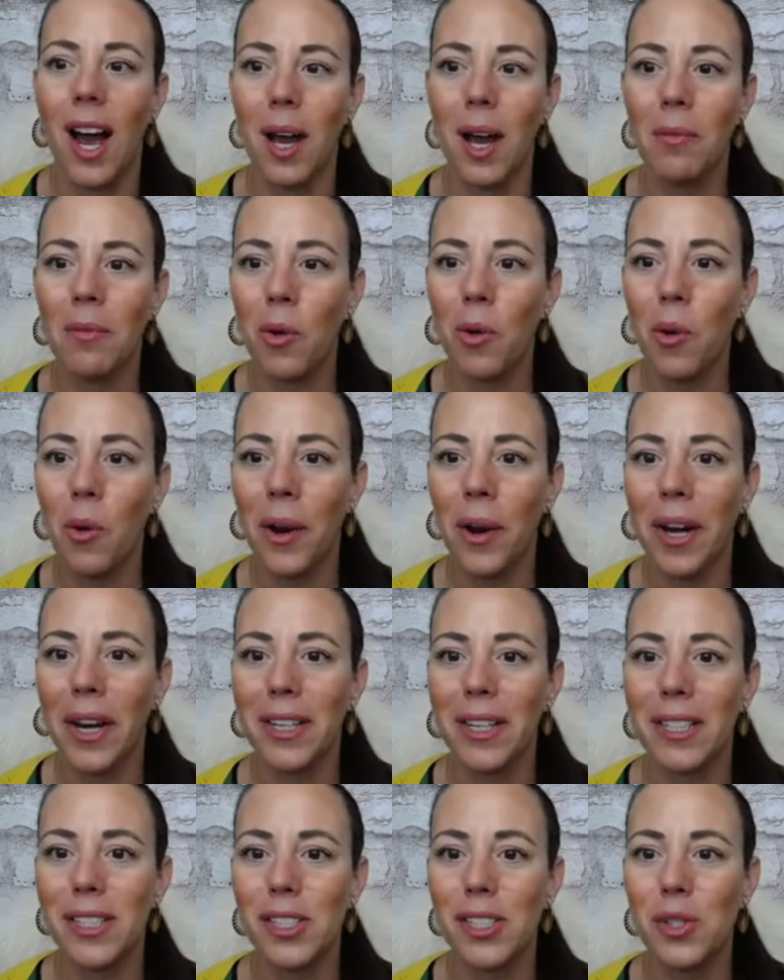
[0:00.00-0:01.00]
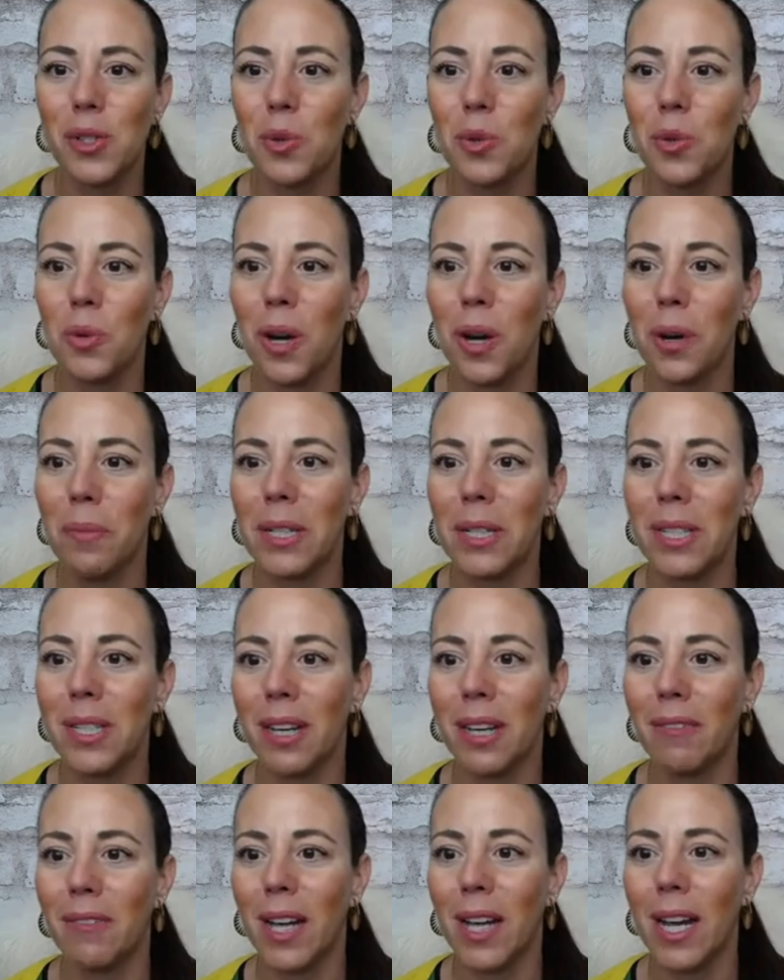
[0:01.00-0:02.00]
I'm going to be
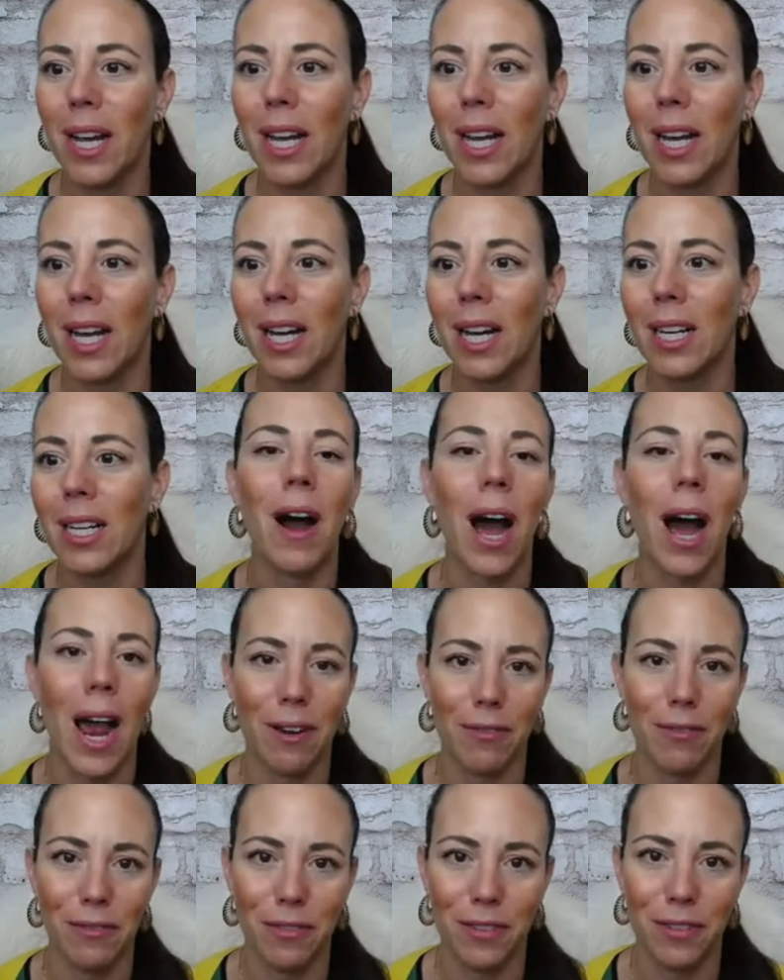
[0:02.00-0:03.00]
giving five.